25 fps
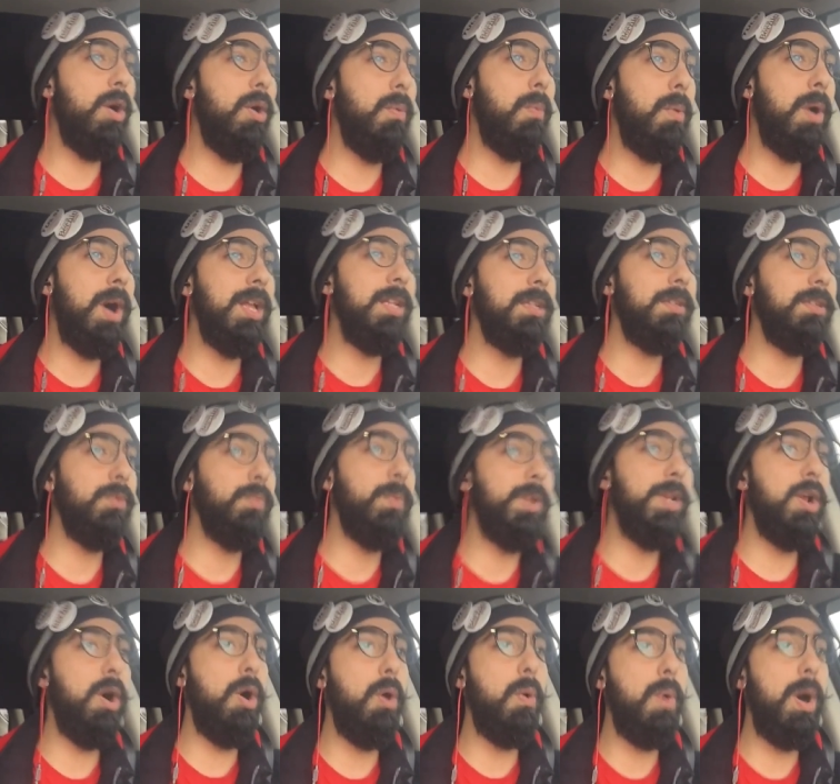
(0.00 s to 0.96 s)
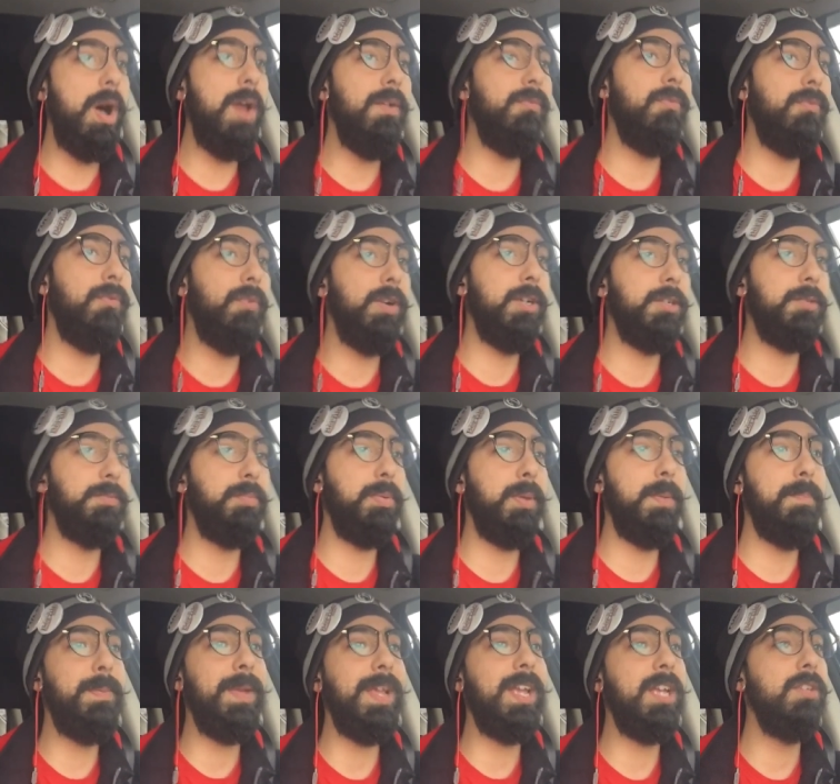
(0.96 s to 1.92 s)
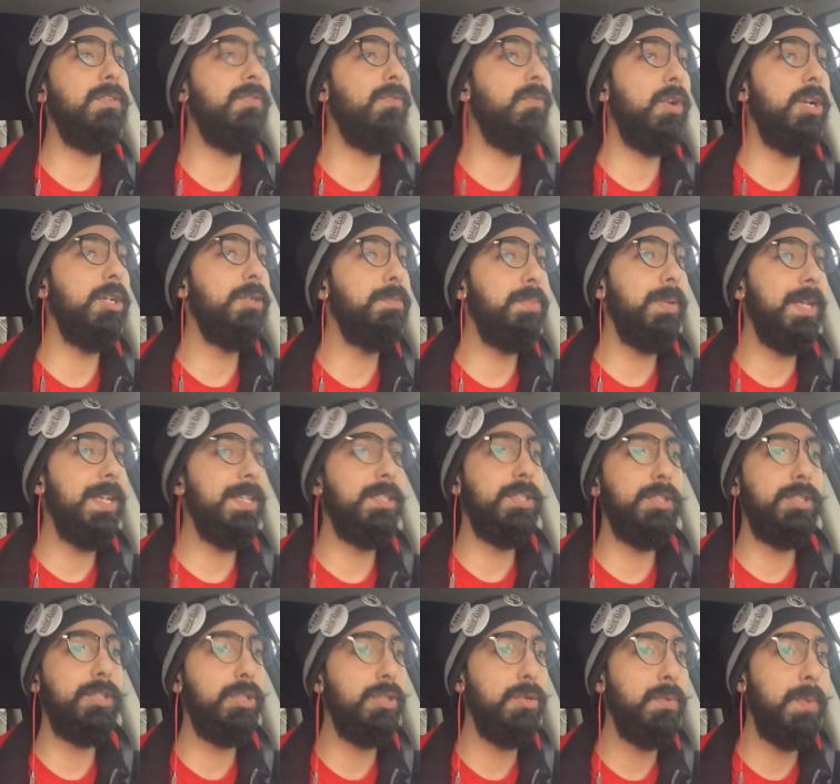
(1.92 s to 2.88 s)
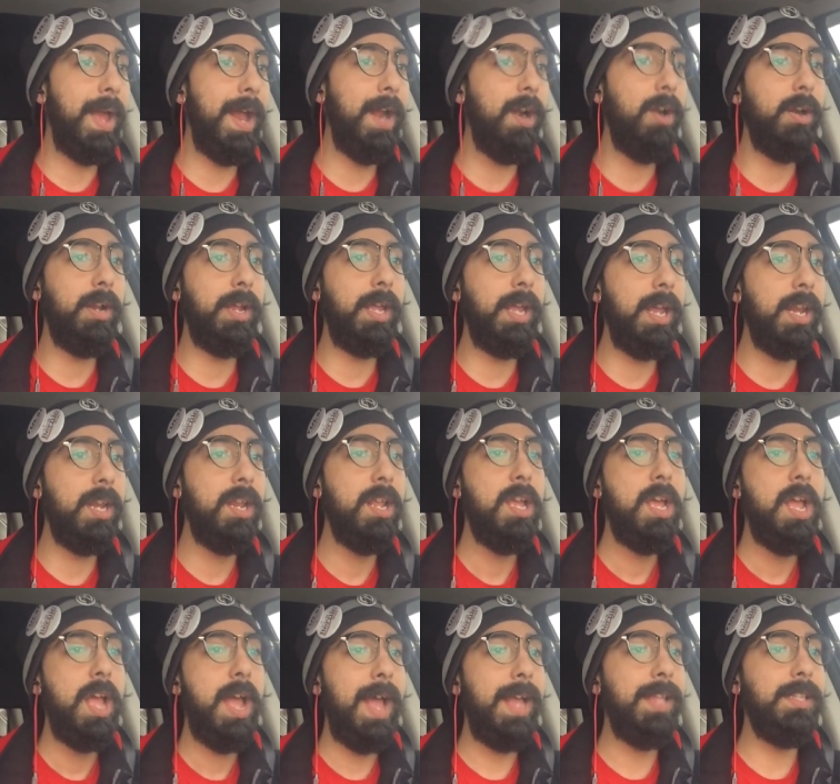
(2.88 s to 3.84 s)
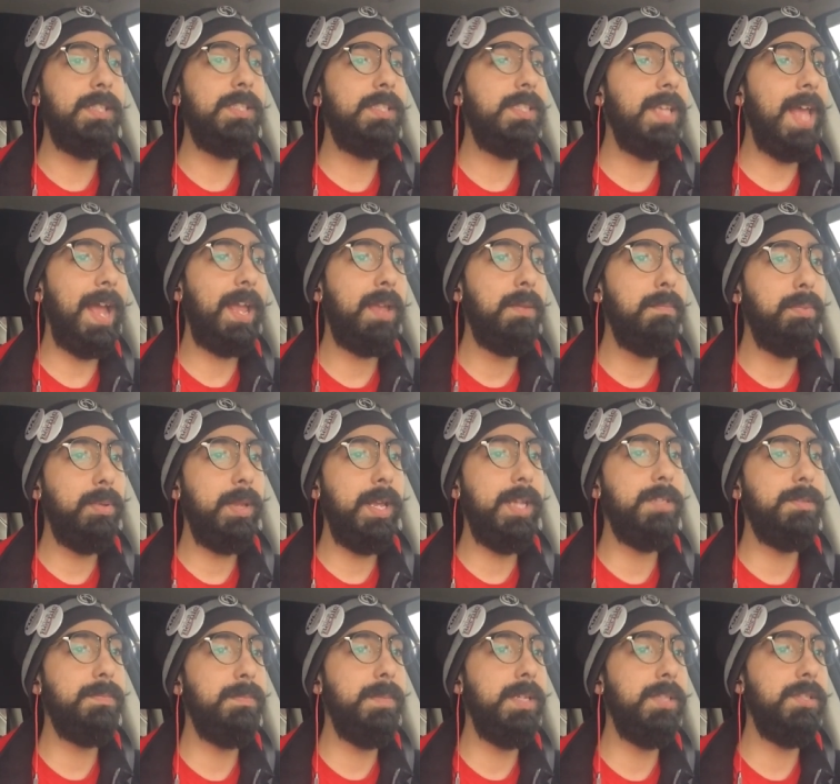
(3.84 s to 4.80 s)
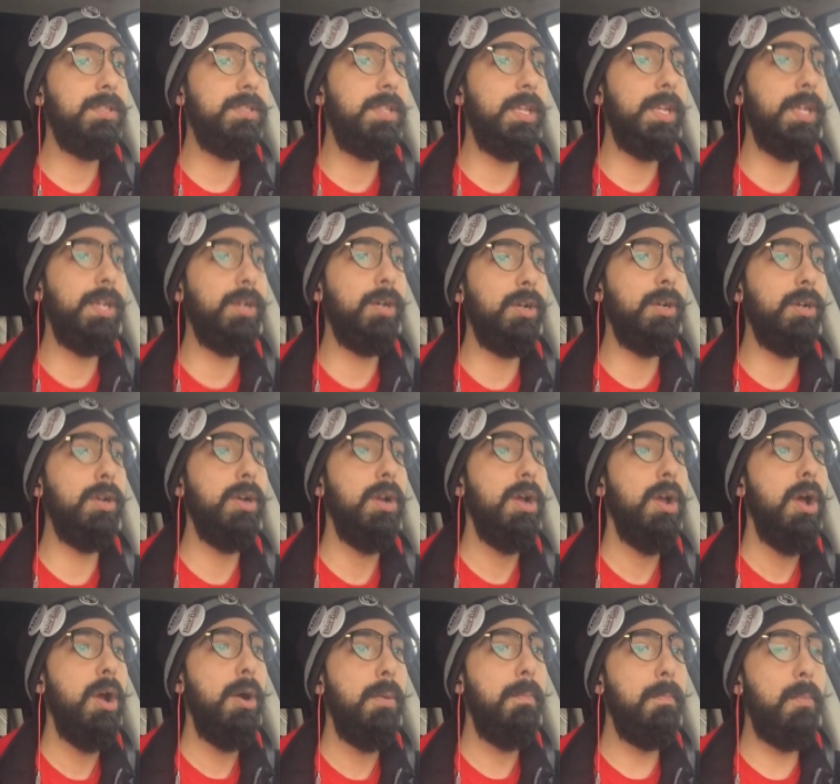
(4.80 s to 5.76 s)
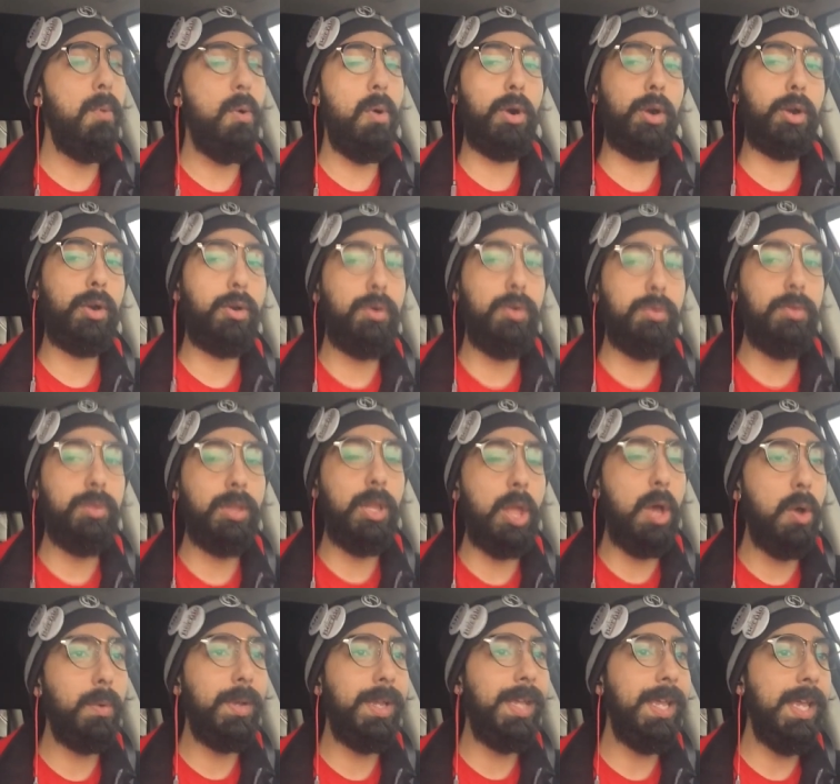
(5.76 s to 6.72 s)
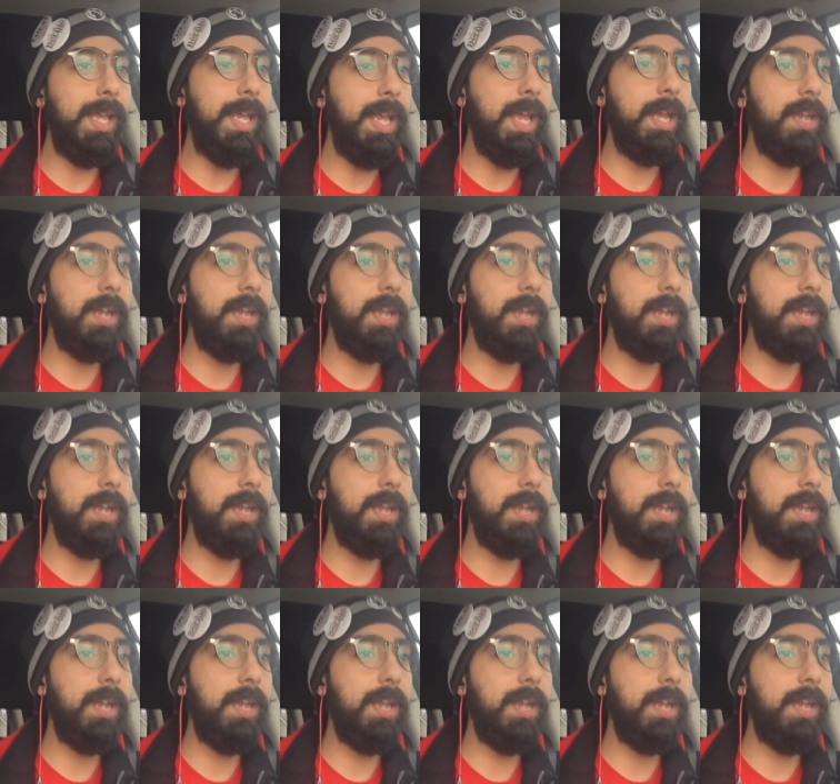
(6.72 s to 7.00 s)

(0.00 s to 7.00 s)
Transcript: want first place, because first place is too arrogant, and second place means that you're more low key